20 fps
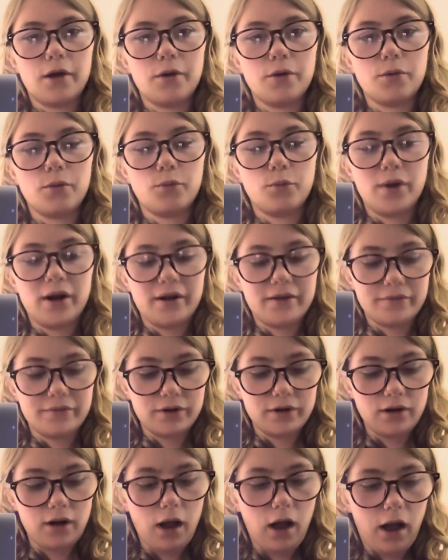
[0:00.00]

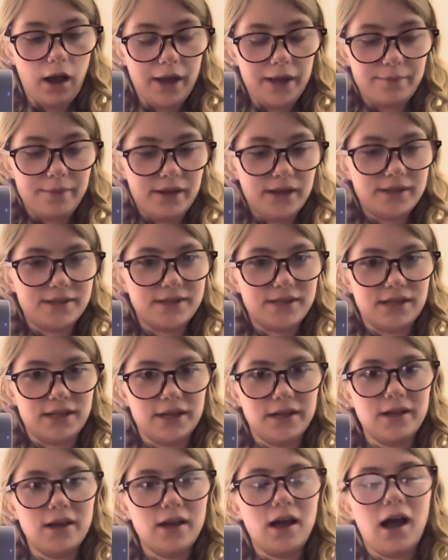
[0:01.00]
whenever I make
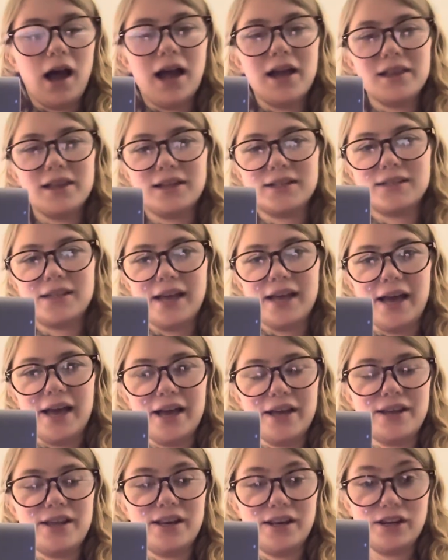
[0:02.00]
tea, I like to
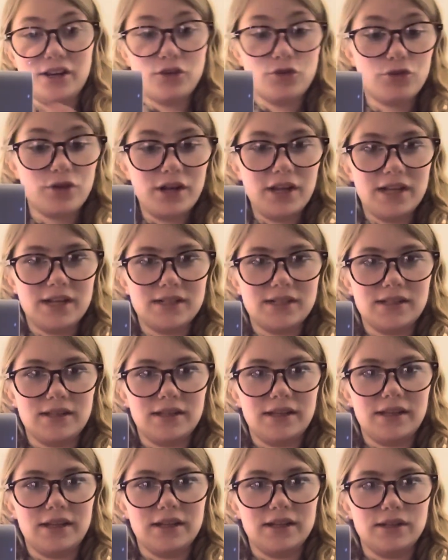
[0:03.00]
add an ingredient
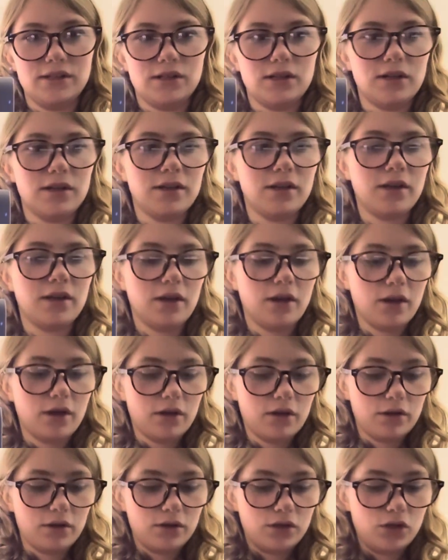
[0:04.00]
in the end.
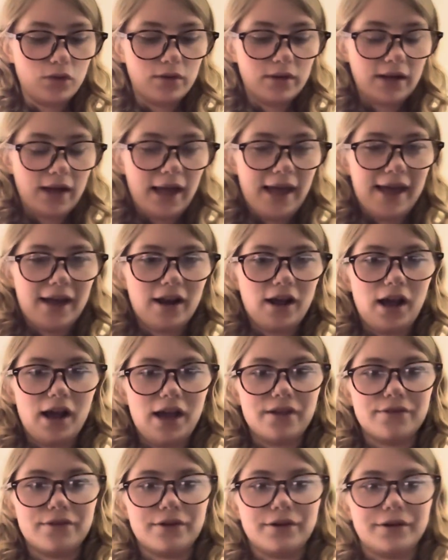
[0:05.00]
You can add
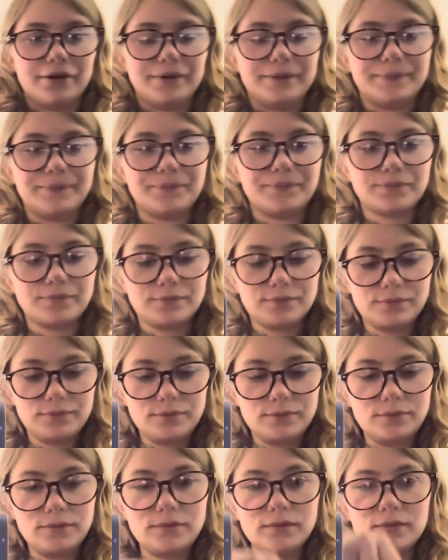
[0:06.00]
either
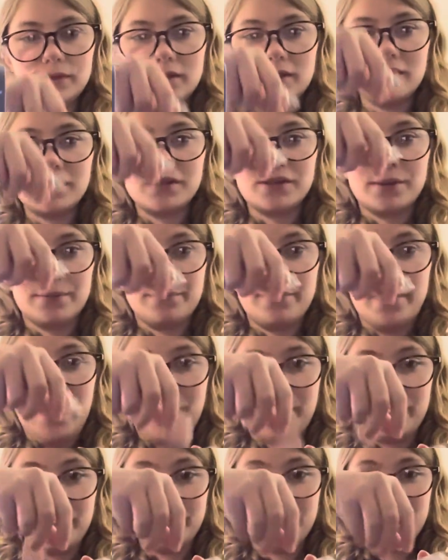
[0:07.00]
some
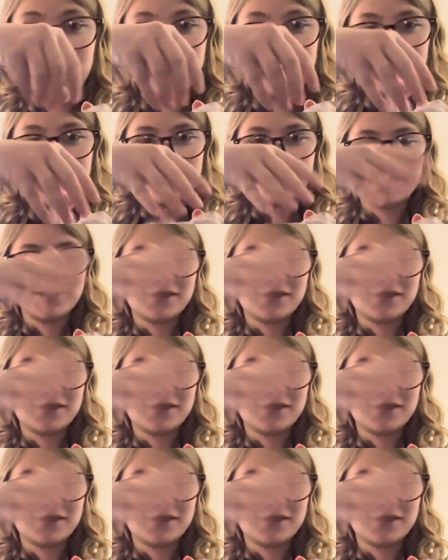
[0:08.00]
peppermints,